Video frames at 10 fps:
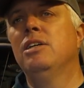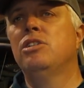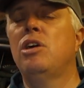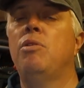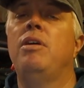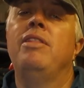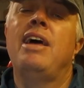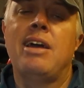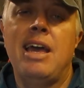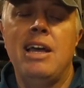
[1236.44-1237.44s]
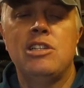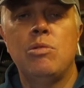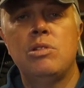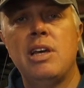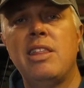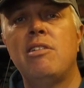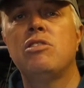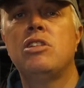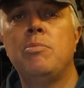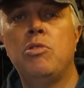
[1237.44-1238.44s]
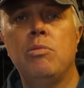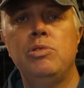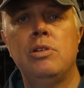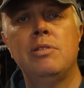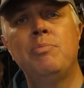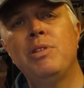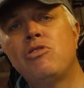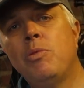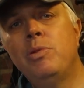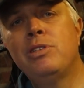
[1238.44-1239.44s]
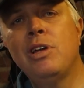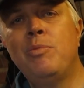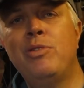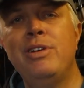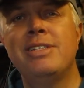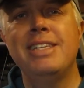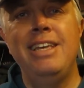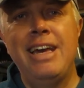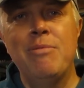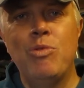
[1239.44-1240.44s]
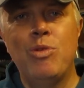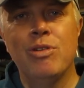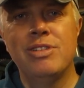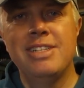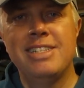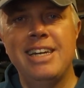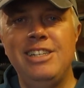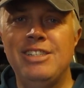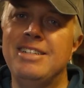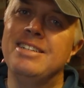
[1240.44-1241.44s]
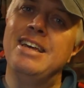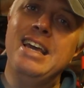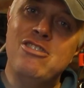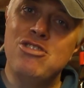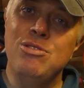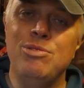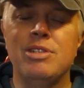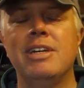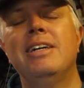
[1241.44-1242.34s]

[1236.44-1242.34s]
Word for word: So in that case, I would say there are summer option. But the trouble with summer is that you get more condensation issues.